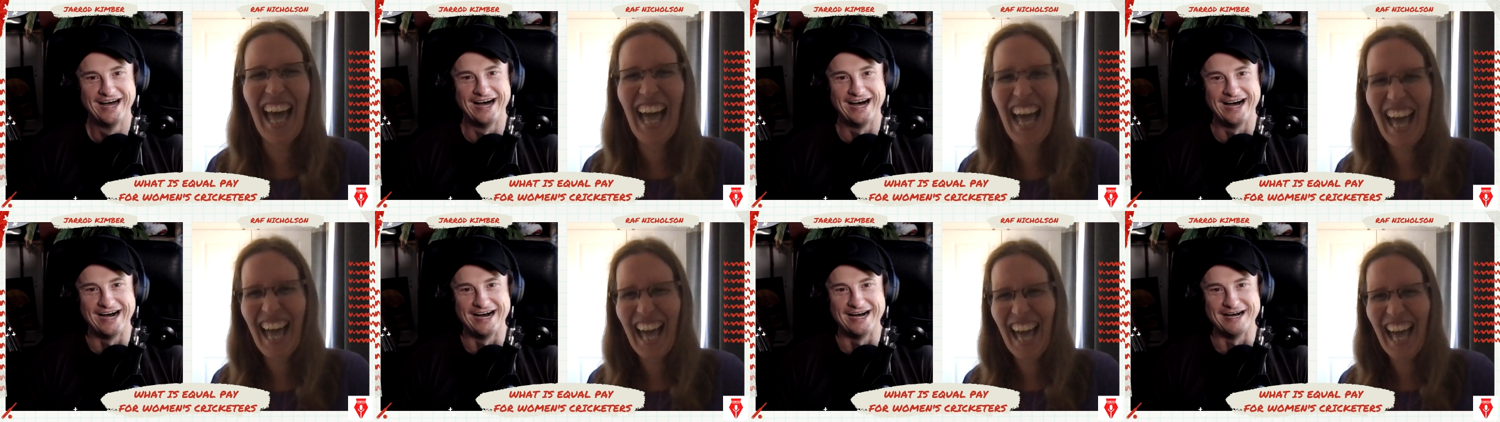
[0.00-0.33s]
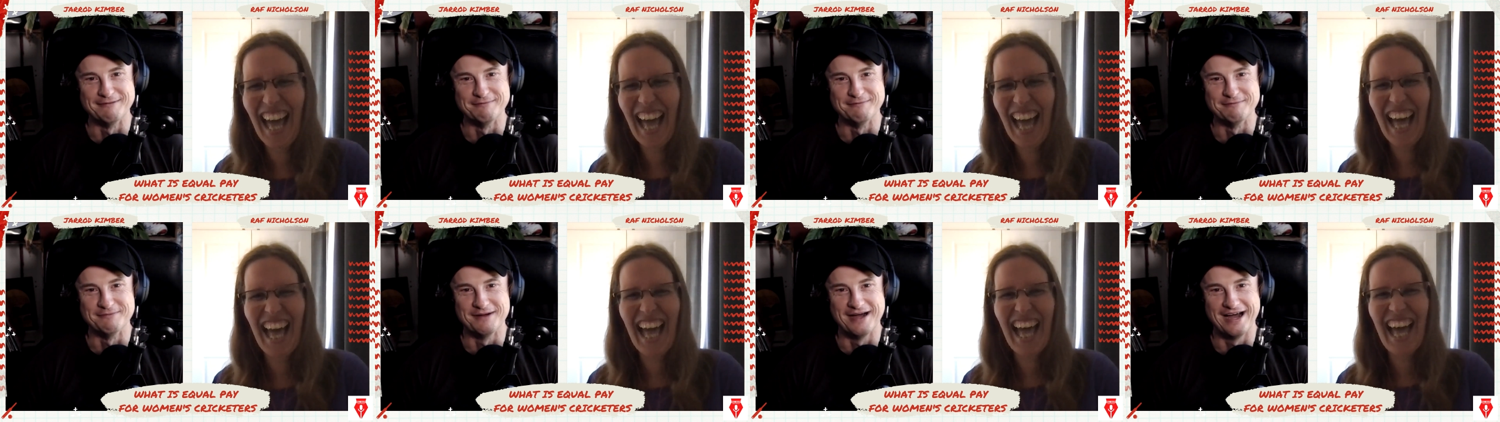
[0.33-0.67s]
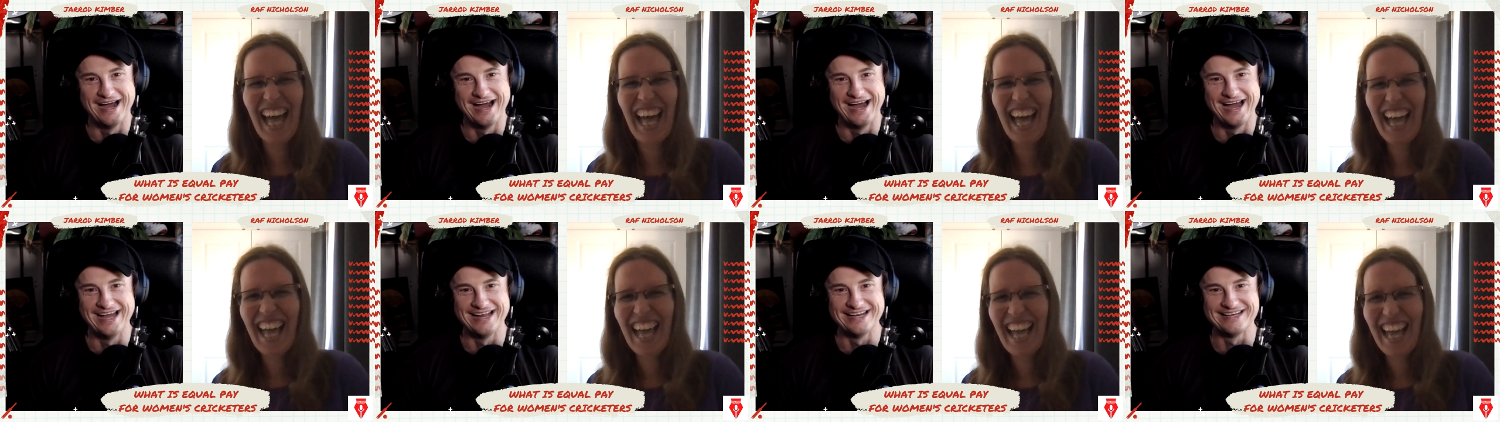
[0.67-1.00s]
Speaker 1: um,
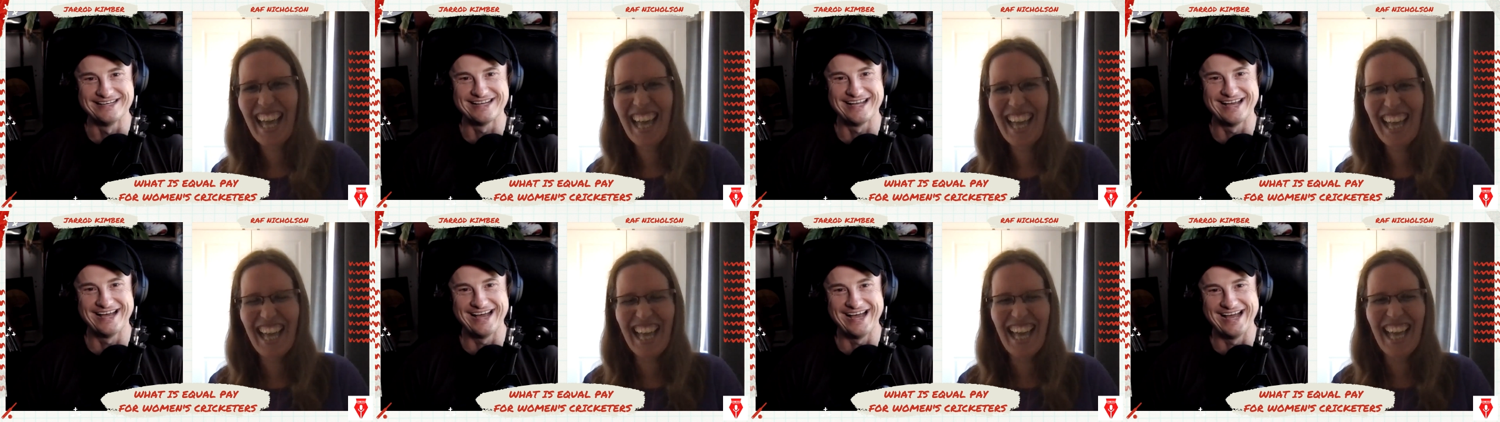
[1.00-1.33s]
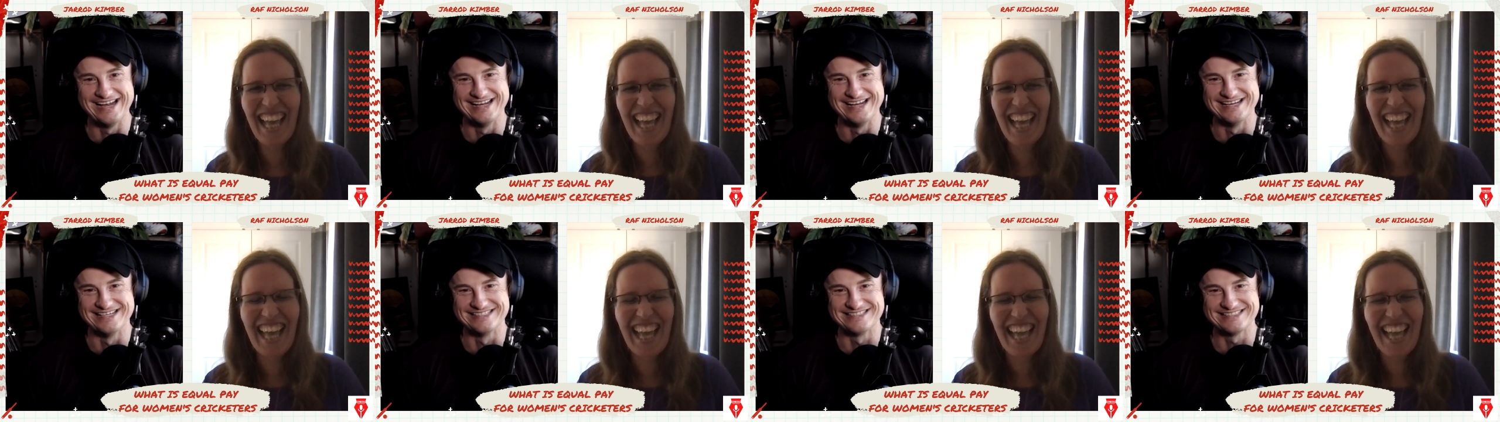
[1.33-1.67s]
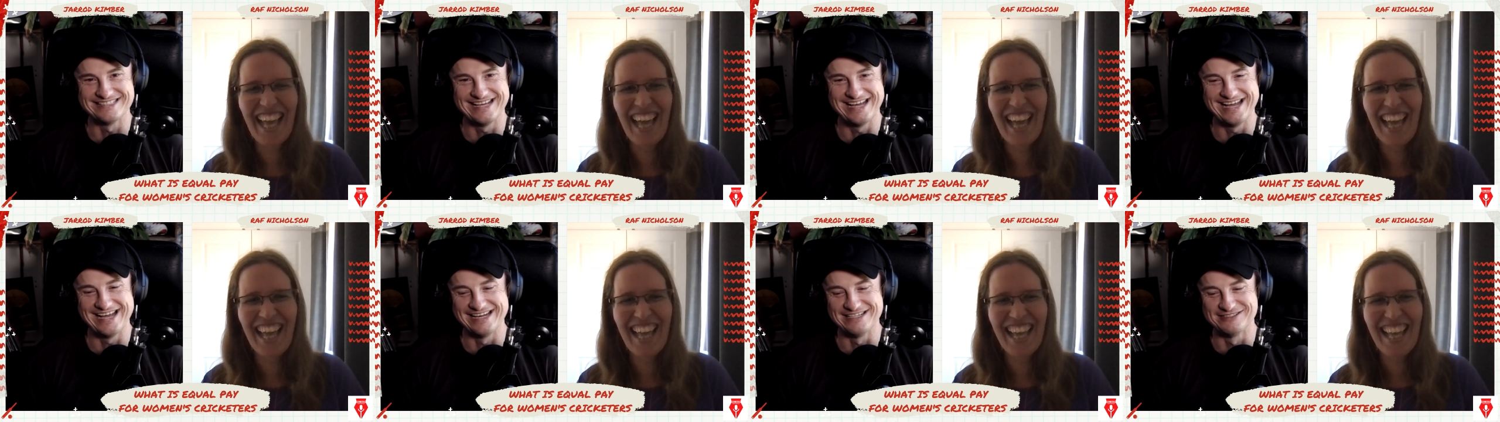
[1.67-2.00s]
and and
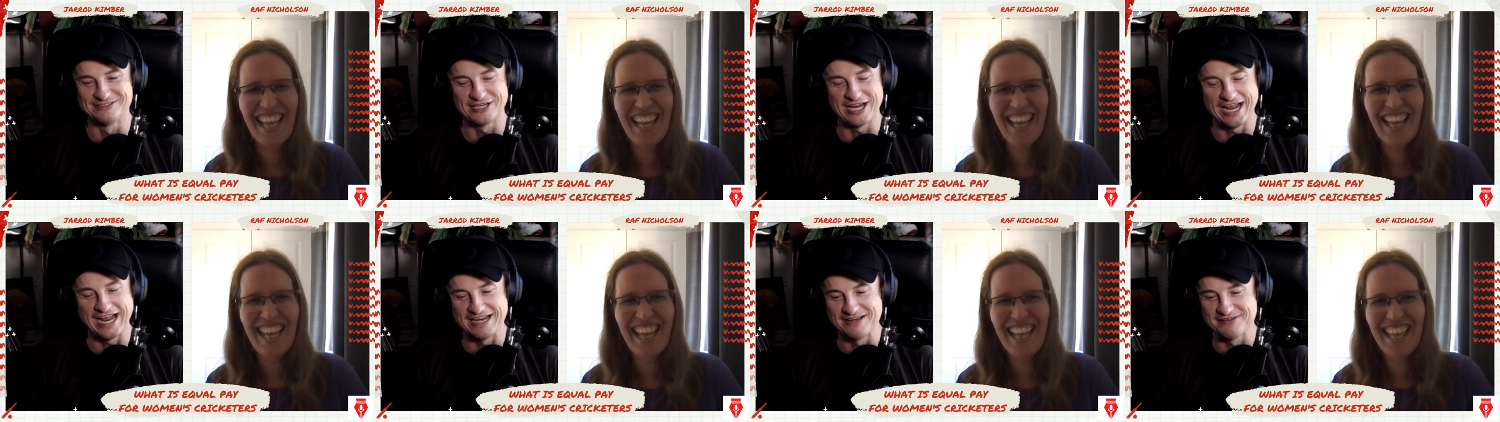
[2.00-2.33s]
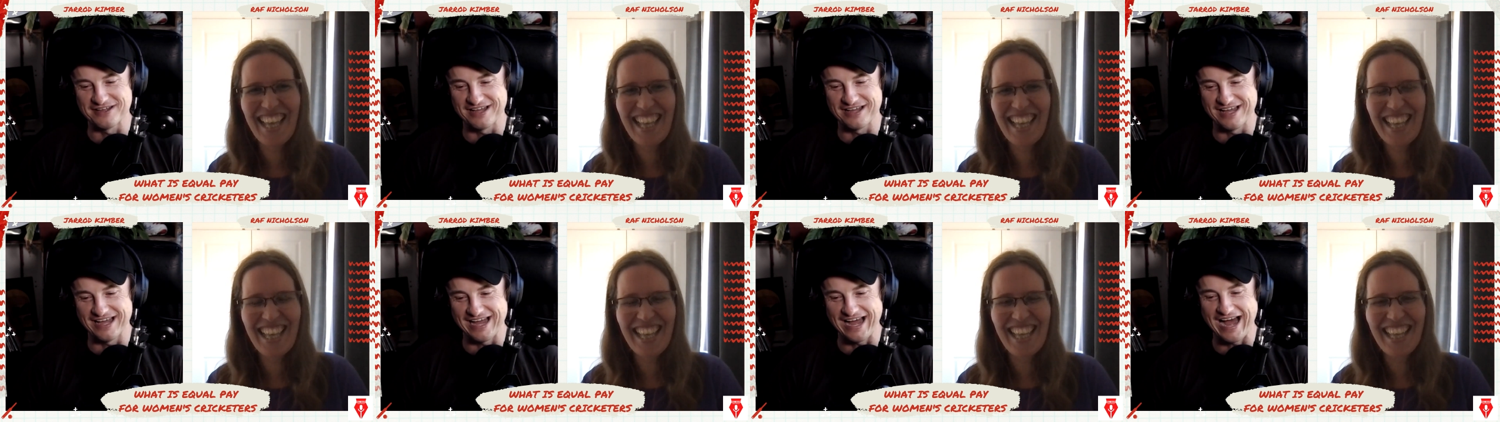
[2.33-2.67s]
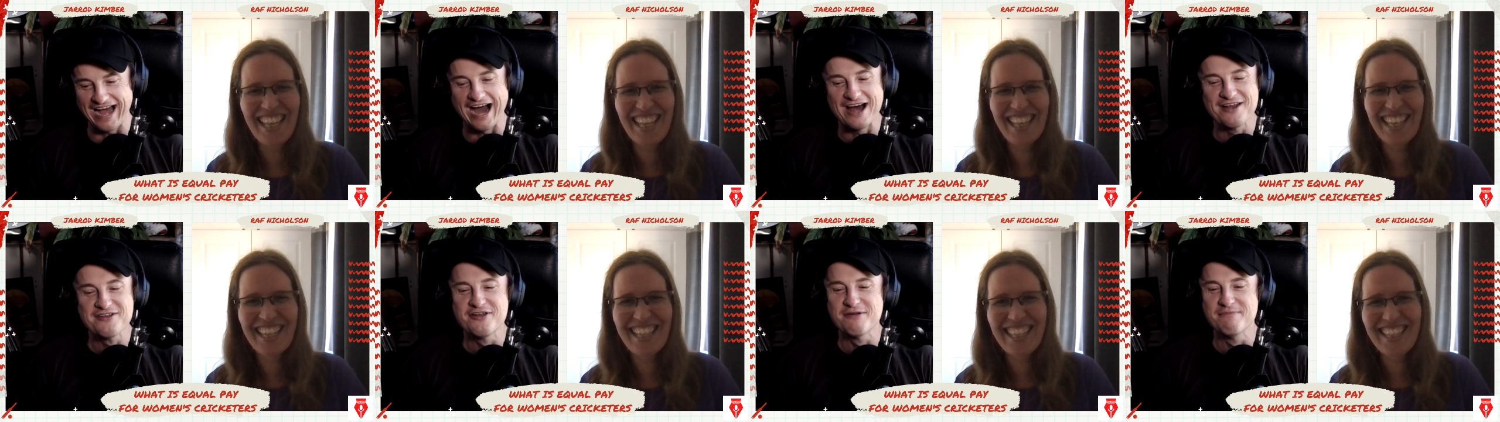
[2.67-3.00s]
and and uh,
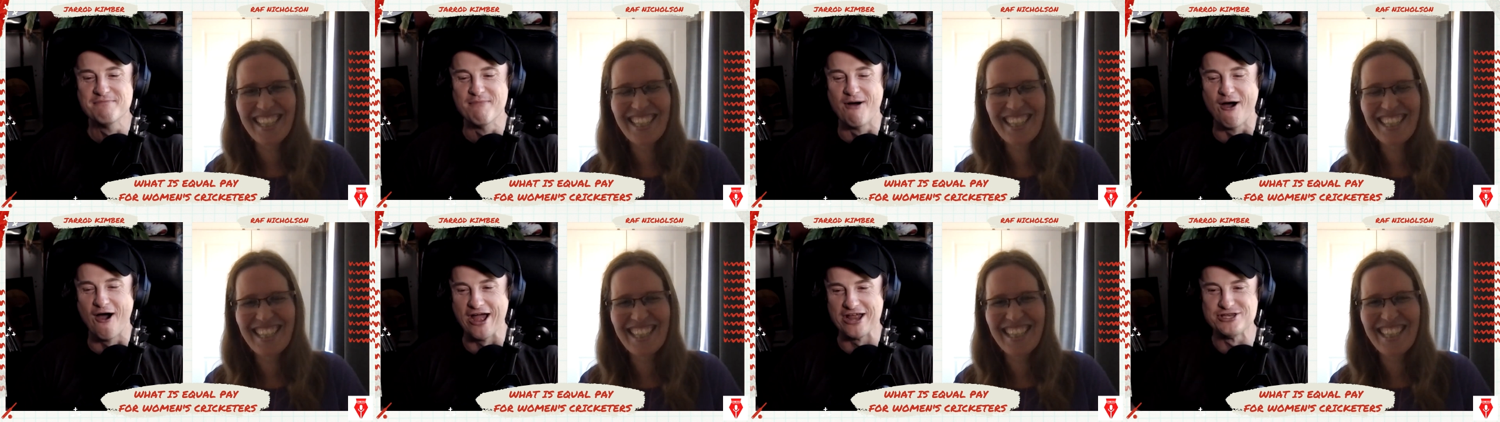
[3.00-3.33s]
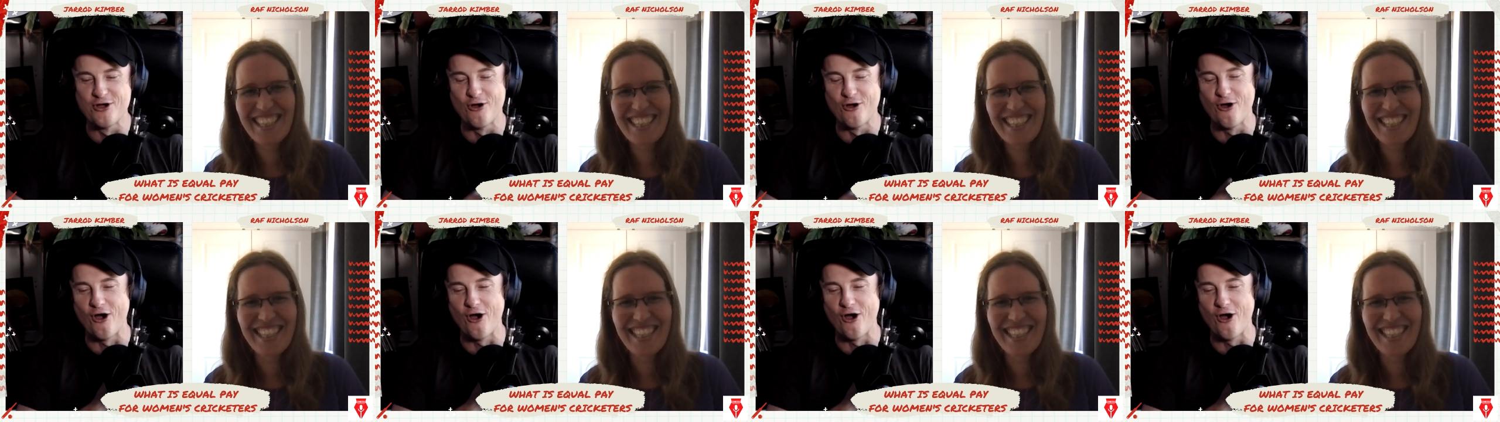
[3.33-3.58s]
undermine your